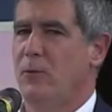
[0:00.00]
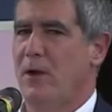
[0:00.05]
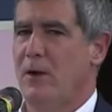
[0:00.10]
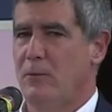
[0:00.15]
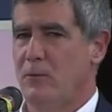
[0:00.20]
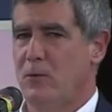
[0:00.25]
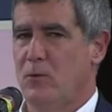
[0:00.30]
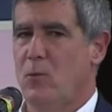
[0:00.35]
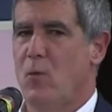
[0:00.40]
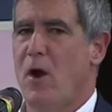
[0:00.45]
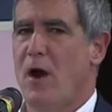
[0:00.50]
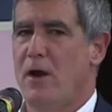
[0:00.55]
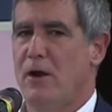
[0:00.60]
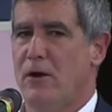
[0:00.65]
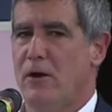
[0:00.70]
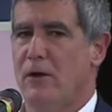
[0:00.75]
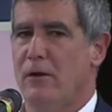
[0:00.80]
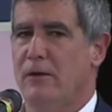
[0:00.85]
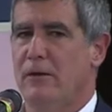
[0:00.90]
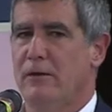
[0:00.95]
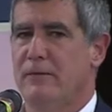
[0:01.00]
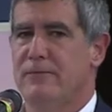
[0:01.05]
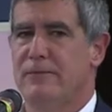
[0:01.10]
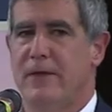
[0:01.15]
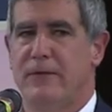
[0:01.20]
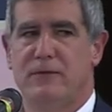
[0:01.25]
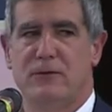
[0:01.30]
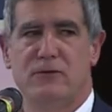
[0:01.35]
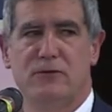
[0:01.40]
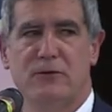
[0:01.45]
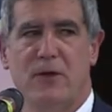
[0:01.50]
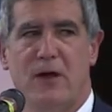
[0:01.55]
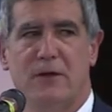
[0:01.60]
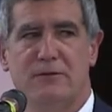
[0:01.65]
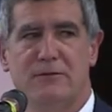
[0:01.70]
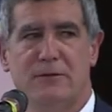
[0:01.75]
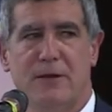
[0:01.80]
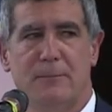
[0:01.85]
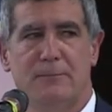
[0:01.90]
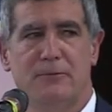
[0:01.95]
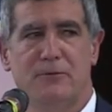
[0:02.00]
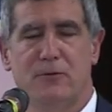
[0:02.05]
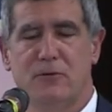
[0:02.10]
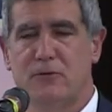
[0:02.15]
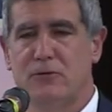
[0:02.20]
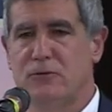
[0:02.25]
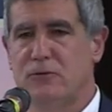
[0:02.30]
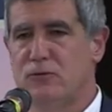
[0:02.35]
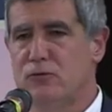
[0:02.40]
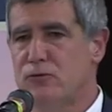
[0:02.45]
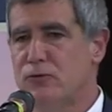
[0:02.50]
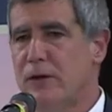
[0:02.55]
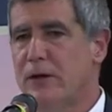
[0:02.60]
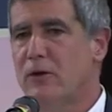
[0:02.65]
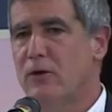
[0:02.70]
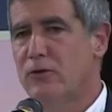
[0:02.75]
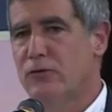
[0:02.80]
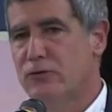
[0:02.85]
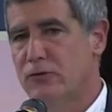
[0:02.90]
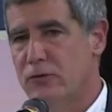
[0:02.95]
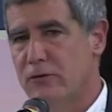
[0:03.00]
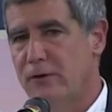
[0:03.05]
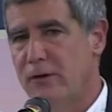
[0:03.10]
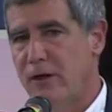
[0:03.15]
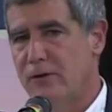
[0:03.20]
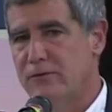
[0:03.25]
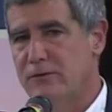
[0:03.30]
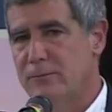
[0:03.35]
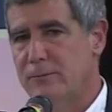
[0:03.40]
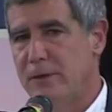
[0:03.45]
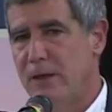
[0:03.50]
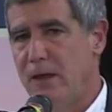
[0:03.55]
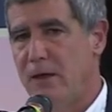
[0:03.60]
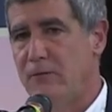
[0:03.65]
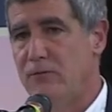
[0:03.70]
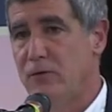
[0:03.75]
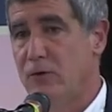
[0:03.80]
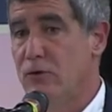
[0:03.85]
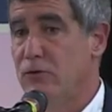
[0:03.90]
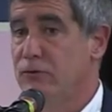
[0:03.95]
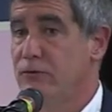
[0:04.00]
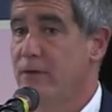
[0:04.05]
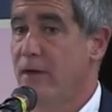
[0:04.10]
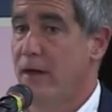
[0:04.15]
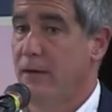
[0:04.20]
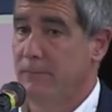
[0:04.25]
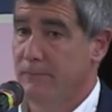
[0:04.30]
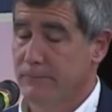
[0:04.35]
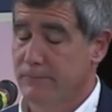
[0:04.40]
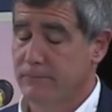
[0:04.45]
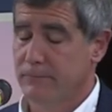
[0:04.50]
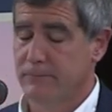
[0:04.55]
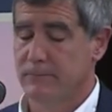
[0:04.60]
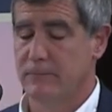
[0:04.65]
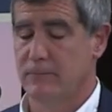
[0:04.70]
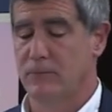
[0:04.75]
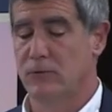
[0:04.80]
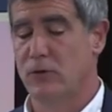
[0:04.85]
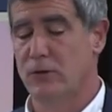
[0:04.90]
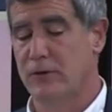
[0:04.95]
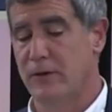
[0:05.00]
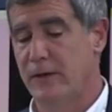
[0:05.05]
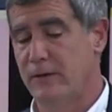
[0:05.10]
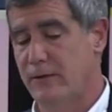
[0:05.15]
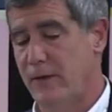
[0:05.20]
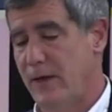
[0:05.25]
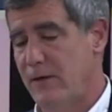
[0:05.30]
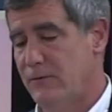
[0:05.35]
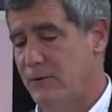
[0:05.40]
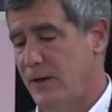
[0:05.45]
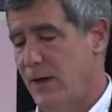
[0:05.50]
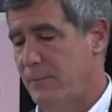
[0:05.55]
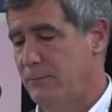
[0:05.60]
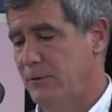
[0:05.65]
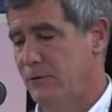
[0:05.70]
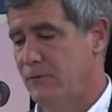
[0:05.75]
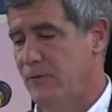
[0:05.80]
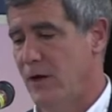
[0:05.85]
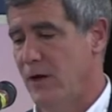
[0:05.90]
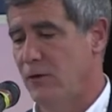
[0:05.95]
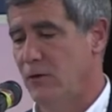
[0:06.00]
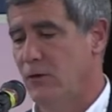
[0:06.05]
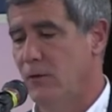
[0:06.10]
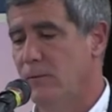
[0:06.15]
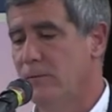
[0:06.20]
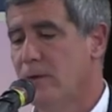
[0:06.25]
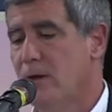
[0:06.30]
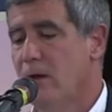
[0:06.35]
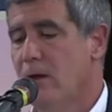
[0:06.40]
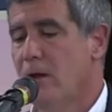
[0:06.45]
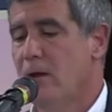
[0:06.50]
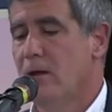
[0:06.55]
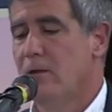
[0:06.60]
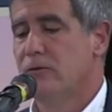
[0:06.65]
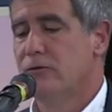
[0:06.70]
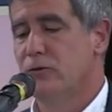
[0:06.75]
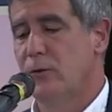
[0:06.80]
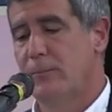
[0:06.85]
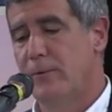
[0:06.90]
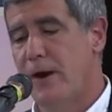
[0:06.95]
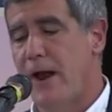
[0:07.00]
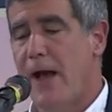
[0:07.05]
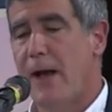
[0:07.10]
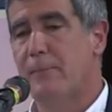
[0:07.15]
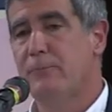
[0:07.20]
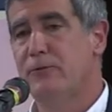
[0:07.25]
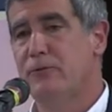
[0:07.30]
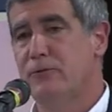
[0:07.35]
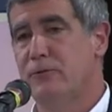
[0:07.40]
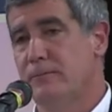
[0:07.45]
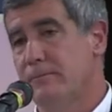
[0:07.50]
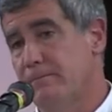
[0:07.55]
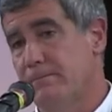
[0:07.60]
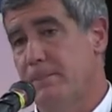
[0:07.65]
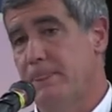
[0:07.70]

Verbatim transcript: way we're wired that these concepts trigger certain kinds of behaviors that look like they have adaptive value. So perhaps